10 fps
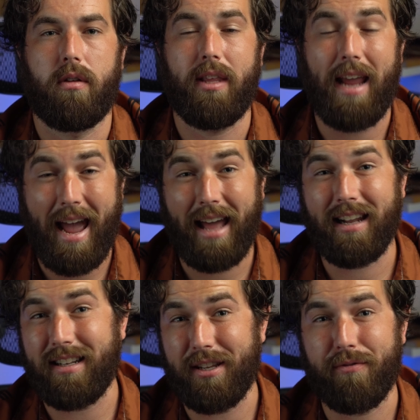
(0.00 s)
The
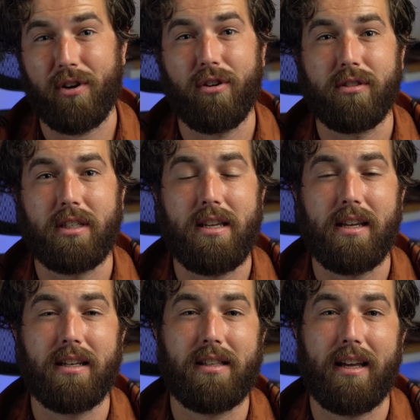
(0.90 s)
added
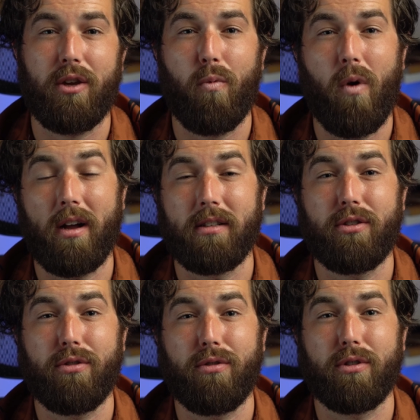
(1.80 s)
difficulty is that you want
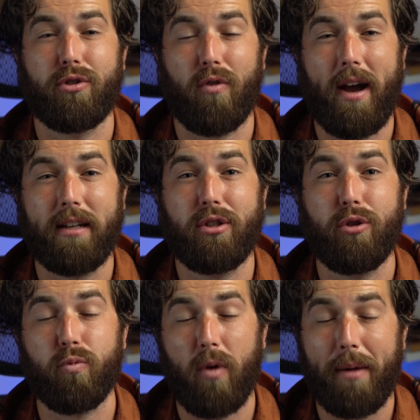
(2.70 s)
to try
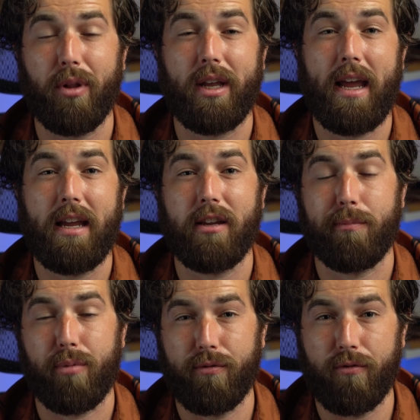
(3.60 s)
to replicate your
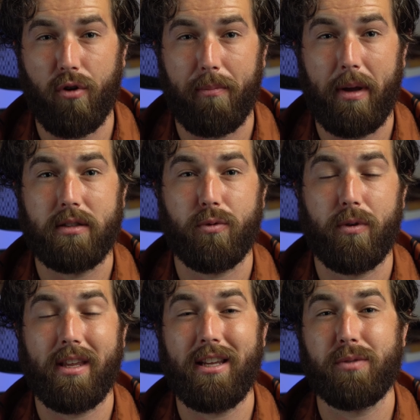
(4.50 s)
performance
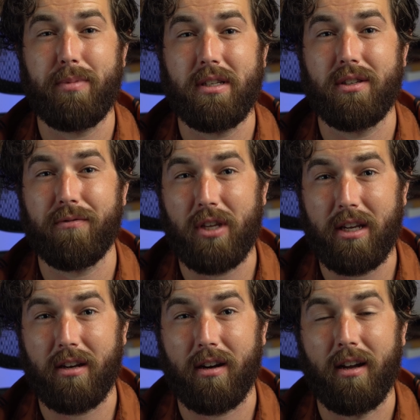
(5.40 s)
with each piece of
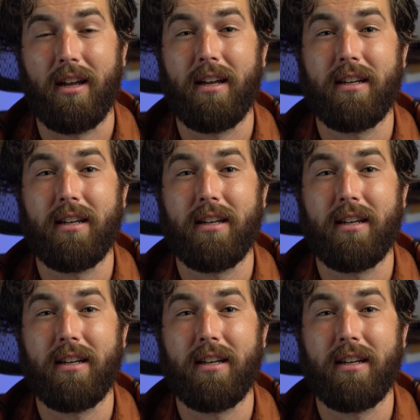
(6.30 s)
gear